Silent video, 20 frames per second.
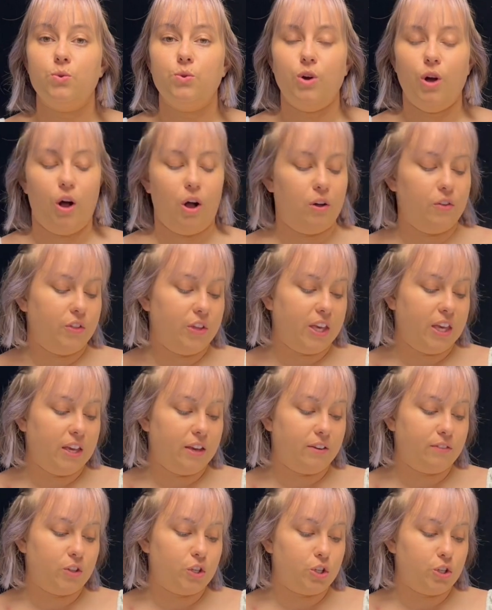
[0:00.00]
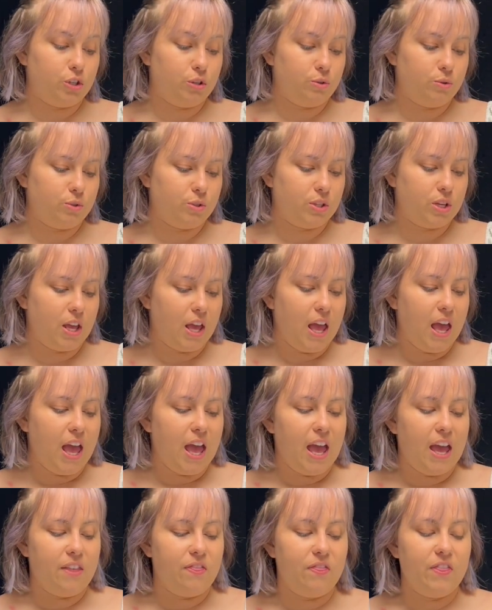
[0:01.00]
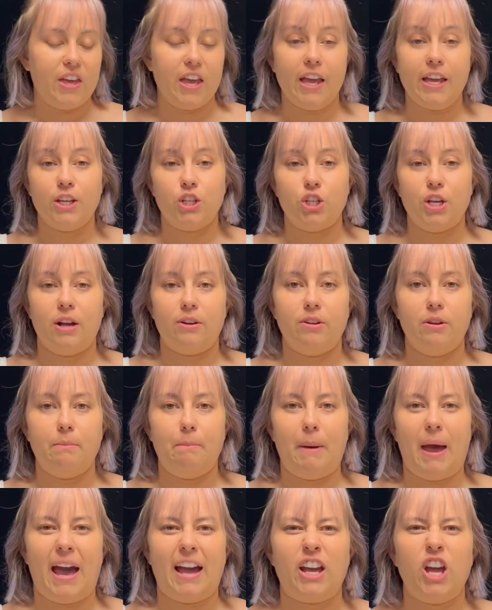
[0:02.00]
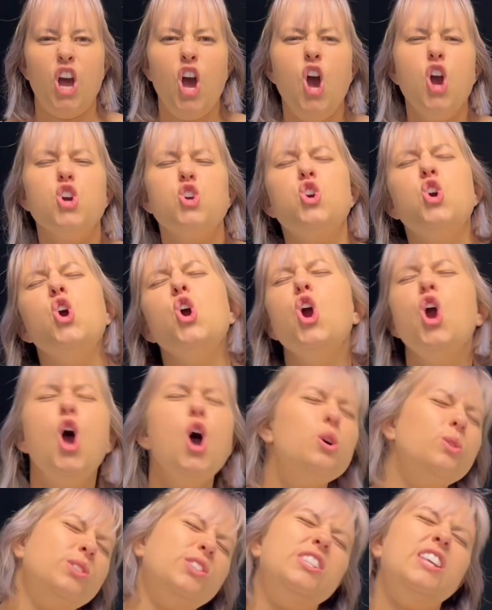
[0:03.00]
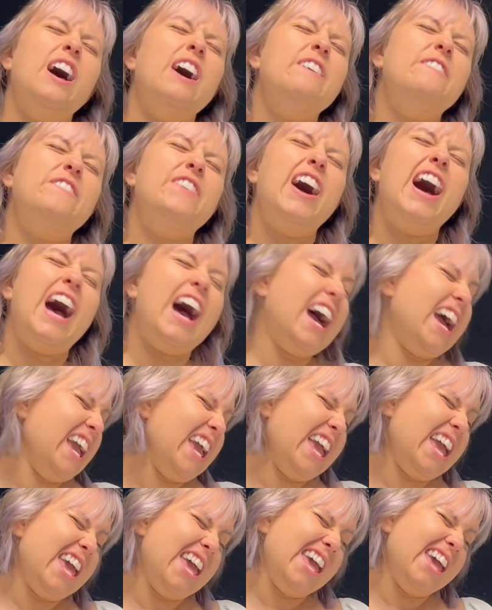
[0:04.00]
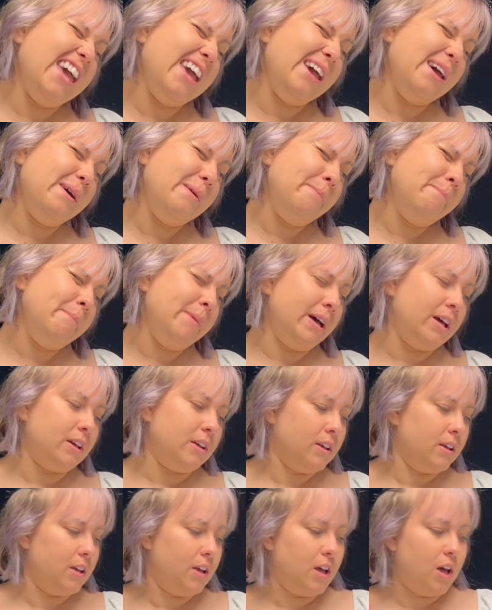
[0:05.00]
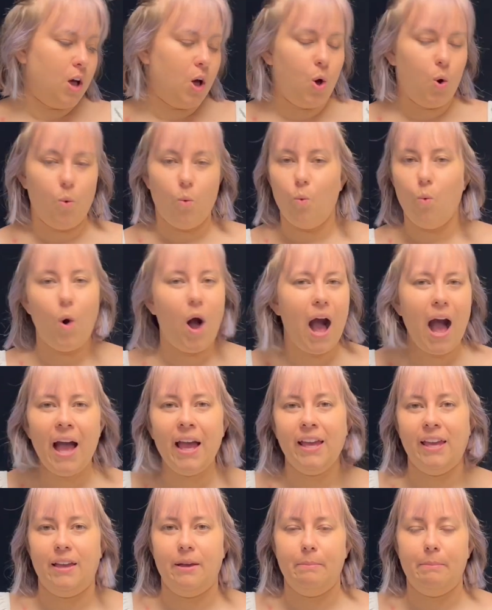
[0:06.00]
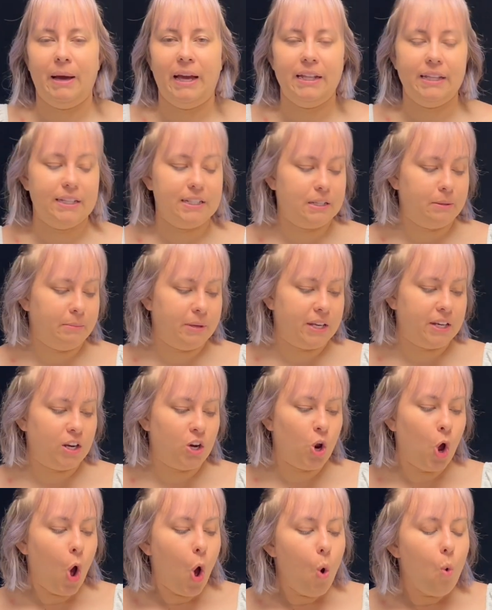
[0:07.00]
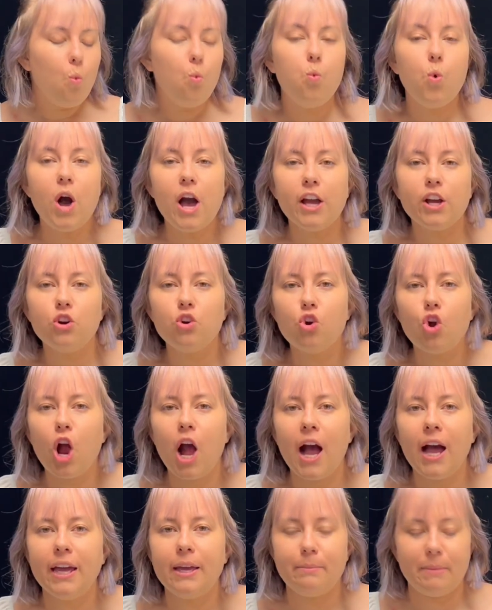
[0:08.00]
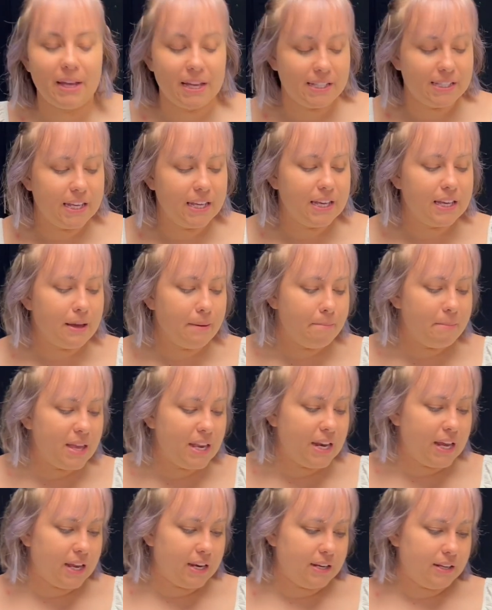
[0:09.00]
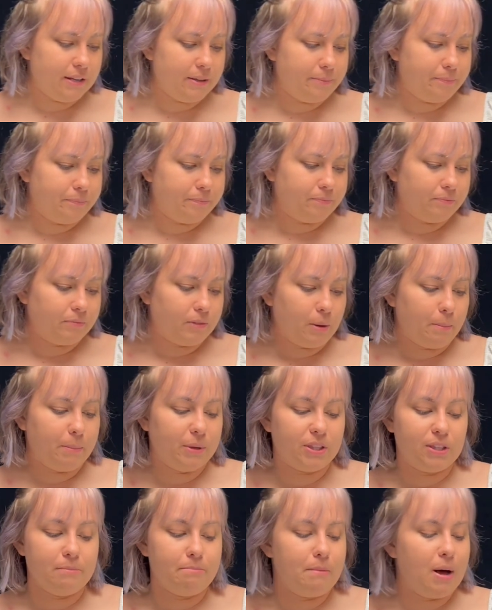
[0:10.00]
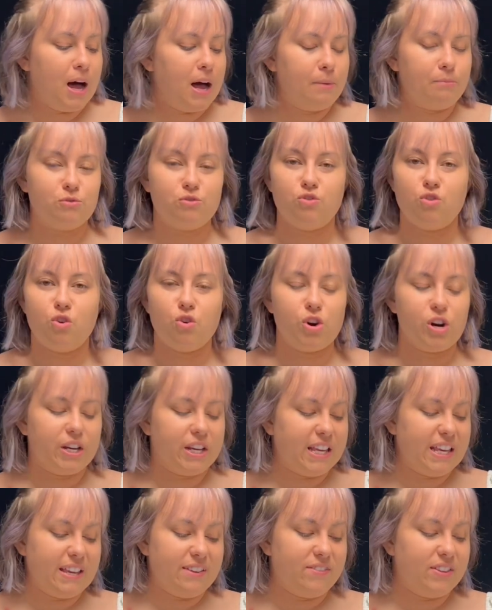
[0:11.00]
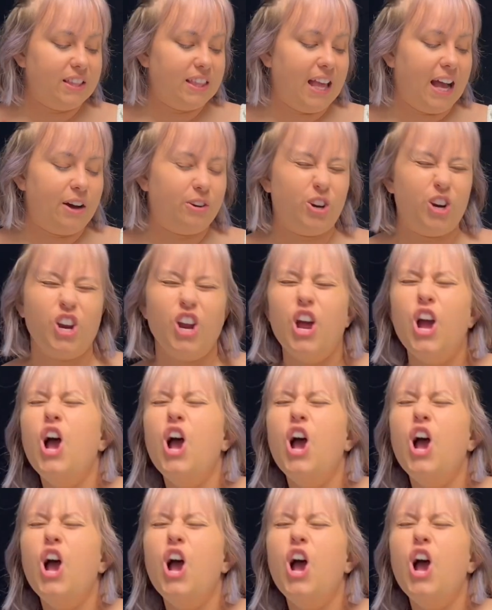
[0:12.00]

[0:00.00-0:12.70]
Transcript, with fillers: call the King of the Jews? And they shouted back, Crucify him! Why? Pilate demanded. What crime has he committed? But the mob roared even louder,